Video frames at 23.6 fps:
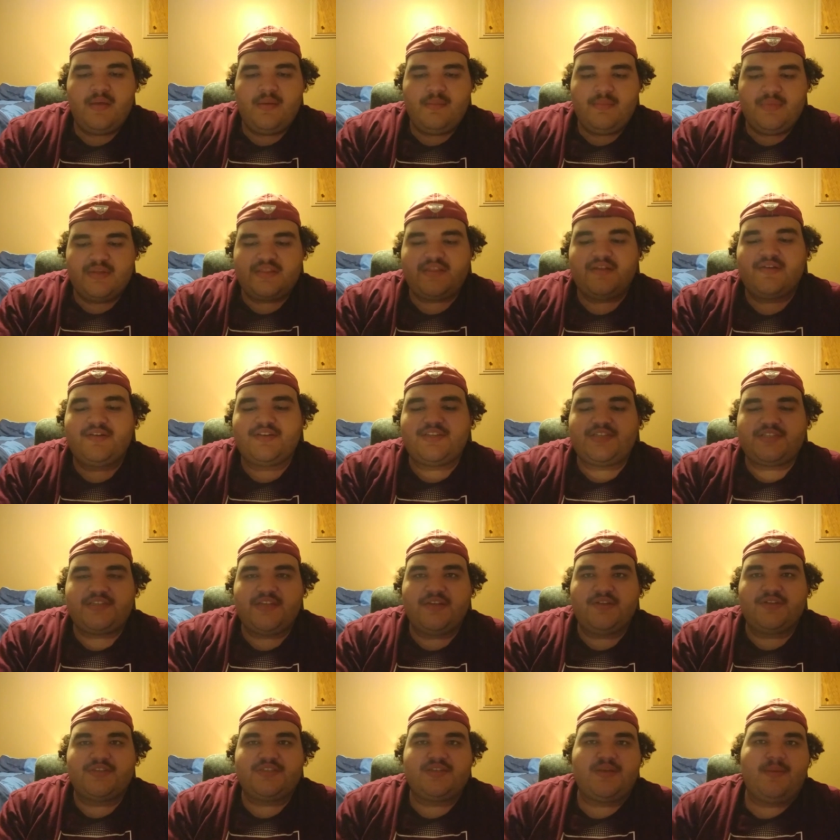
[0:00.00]
But there are
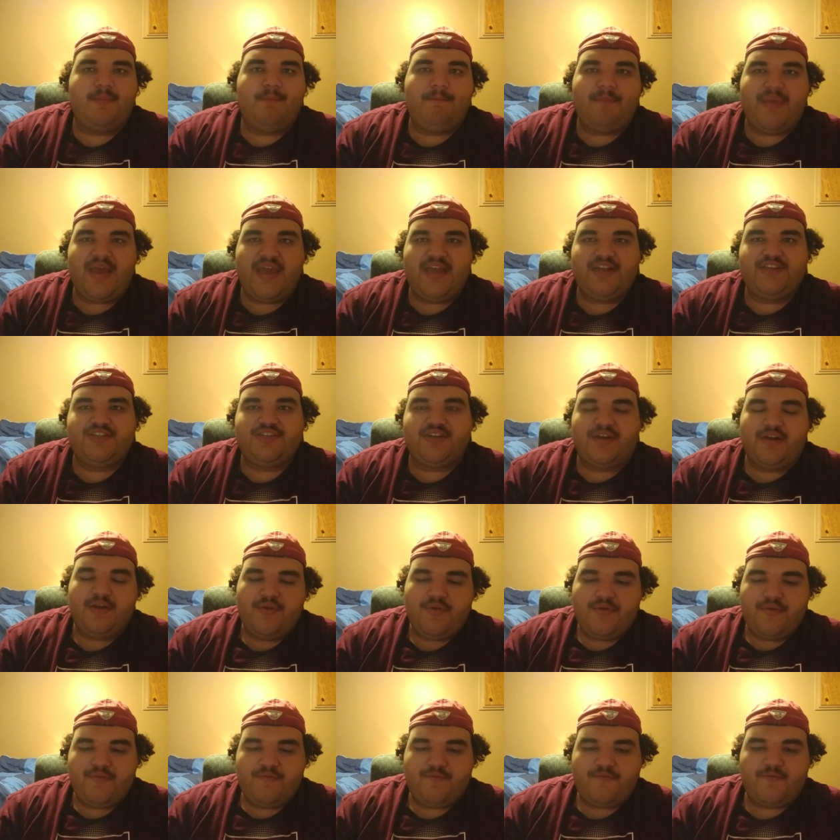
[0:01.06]
still some major
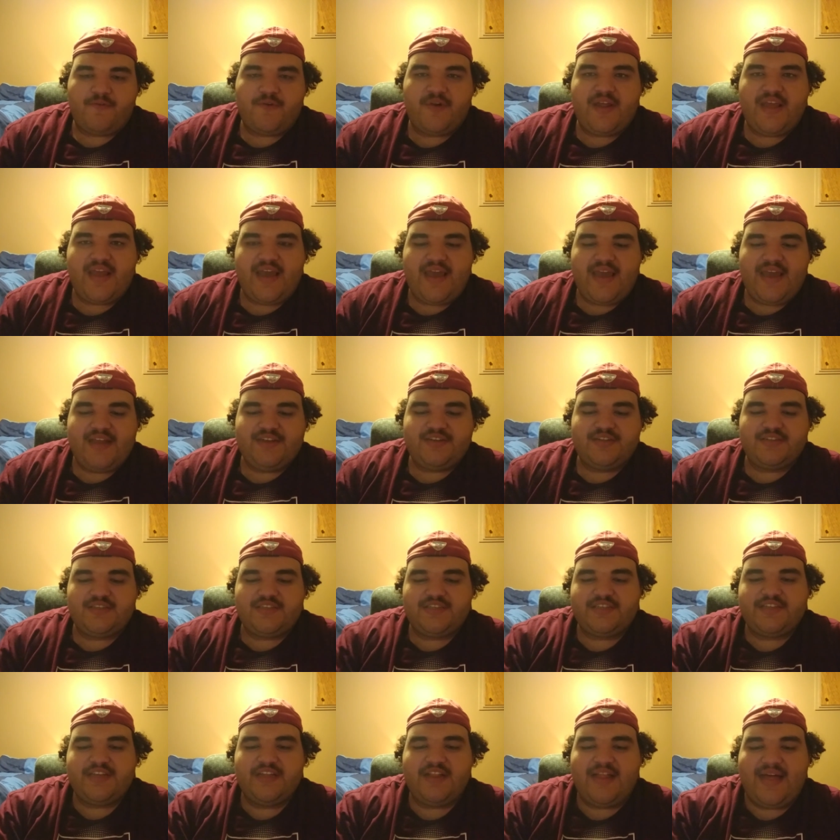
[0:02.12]
free agents
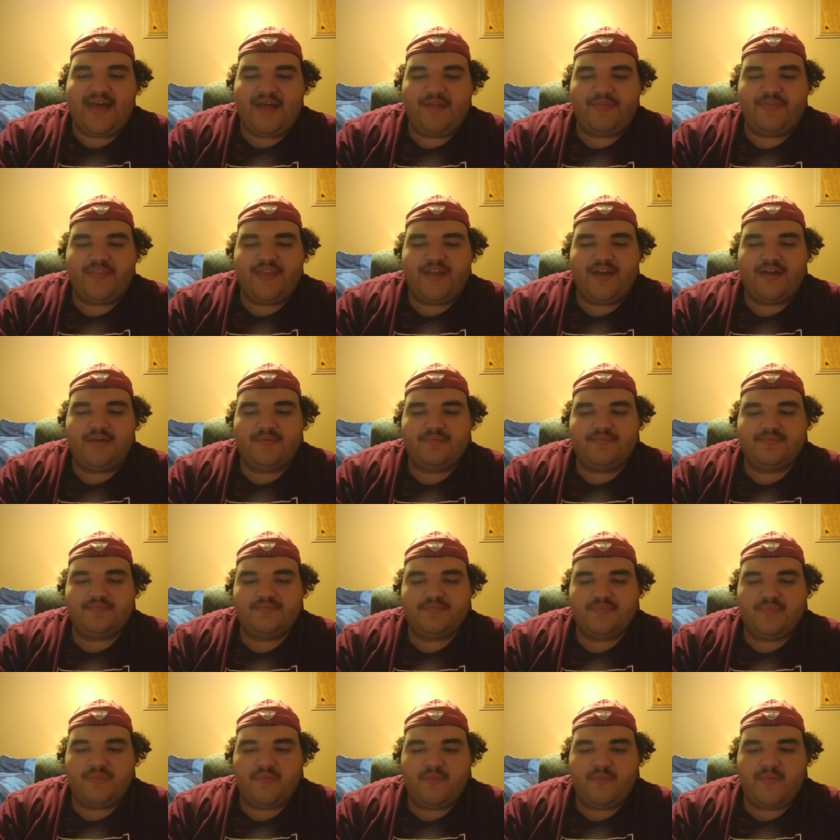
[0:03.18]
still out there
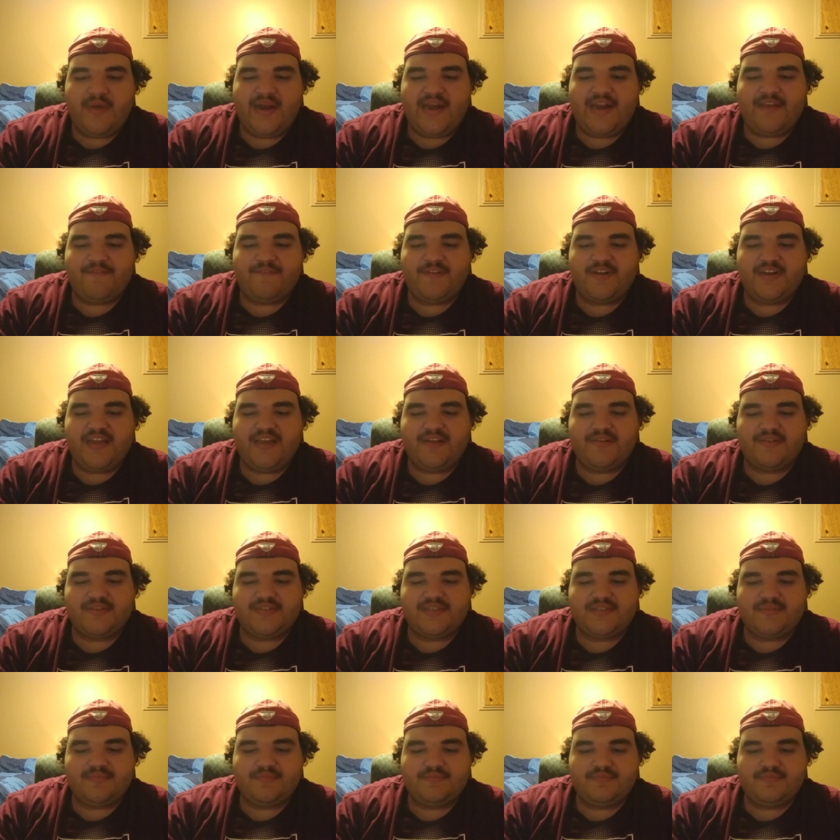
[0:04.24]
waiting for deals.